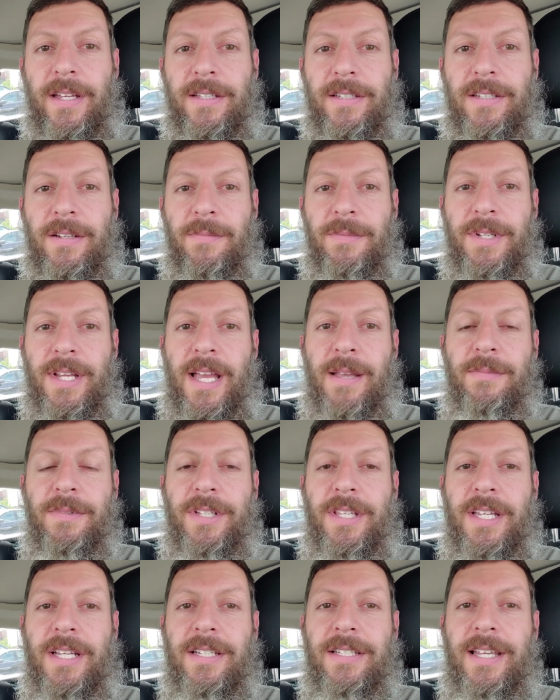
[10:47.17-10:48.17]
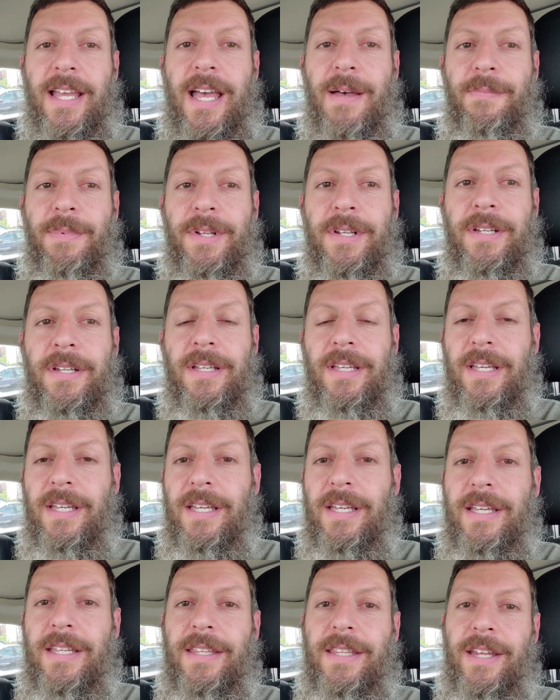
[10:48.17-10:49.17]
Sometimes things happen
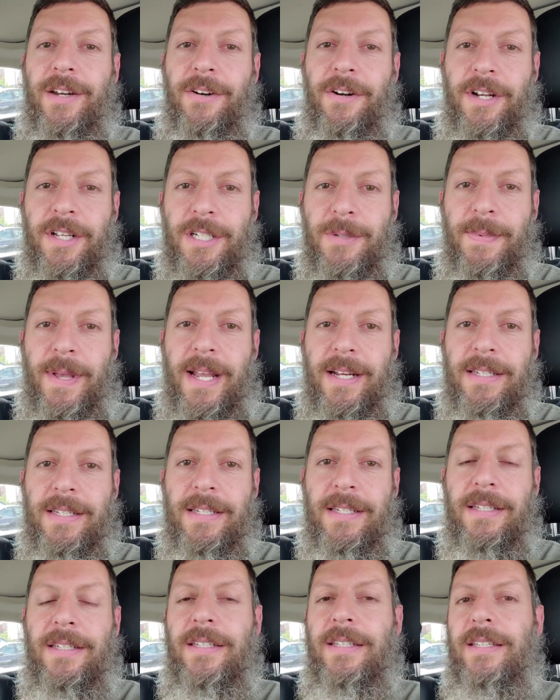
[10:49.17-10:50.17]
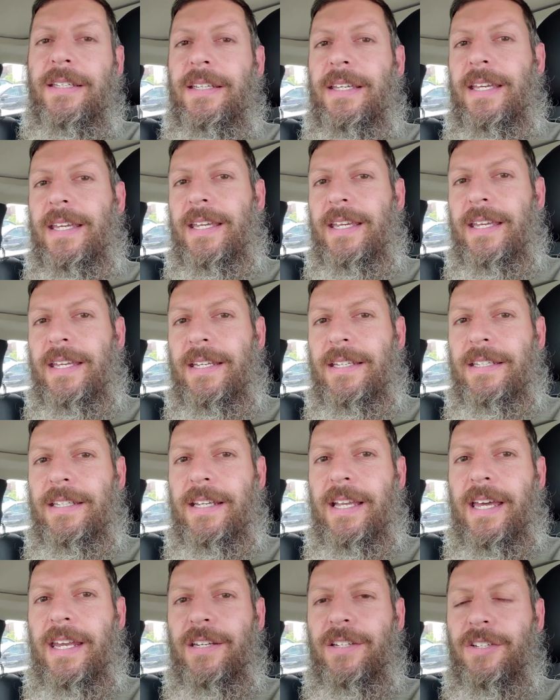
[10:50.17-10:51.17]
that are unexpected, and you
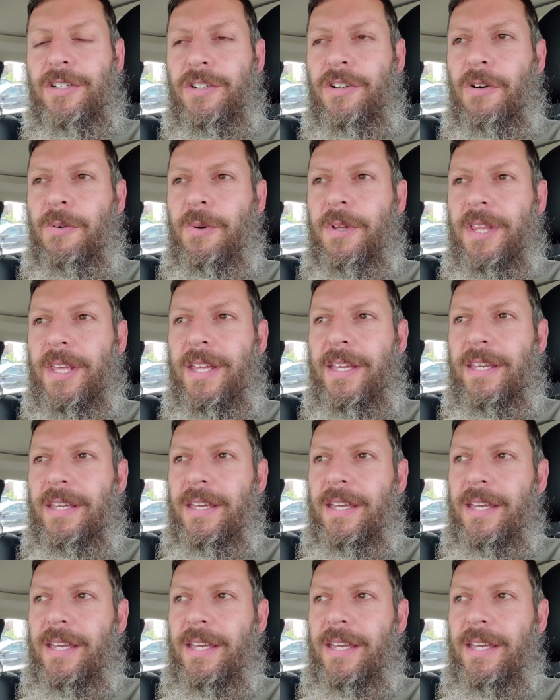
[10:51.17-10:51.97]
got to just go with it.